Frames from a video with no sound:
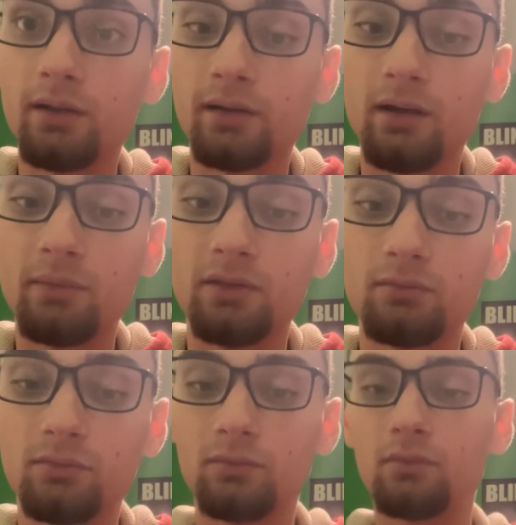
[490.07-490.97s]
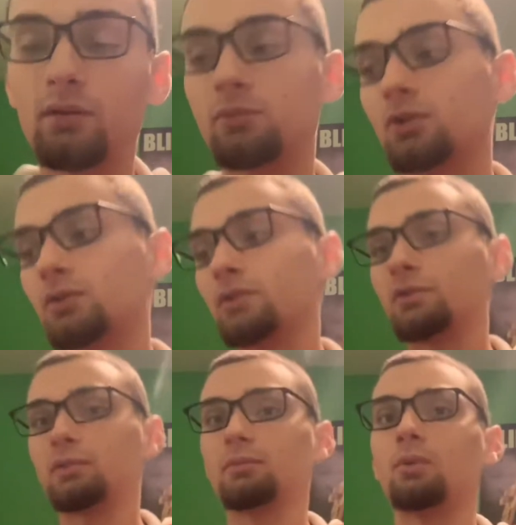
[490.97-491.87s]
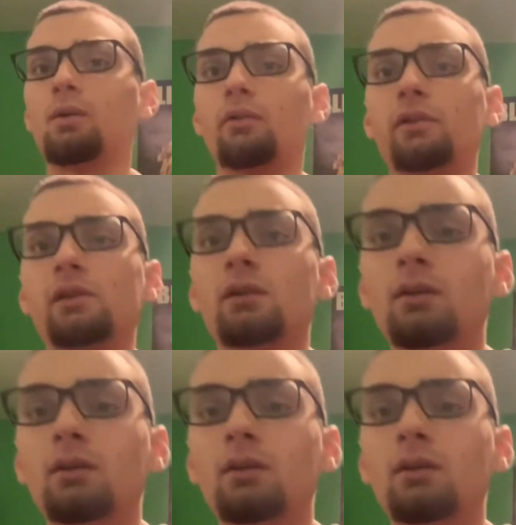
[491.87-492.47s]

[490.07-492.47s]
Like, I mean, I'm sure there's some quality